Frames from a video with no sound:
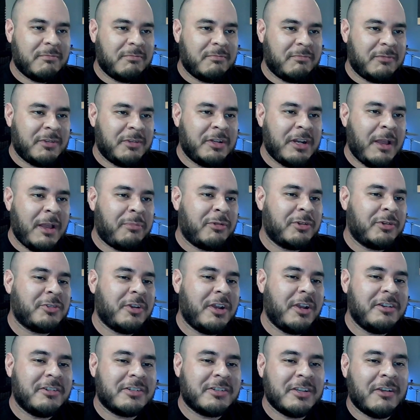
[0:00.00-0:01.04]
you're not
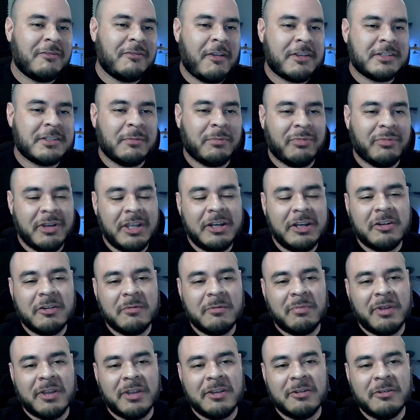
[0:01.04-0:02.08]
portraying yourself as a breeder,
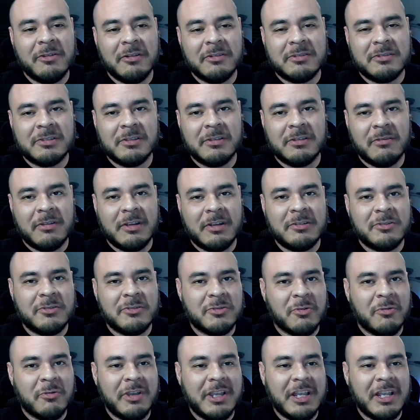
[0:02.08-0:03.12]
but you're also
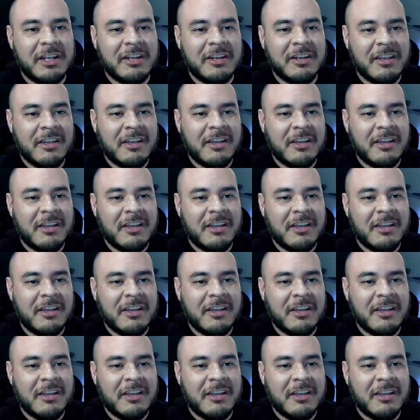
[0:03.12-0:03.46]
enjoying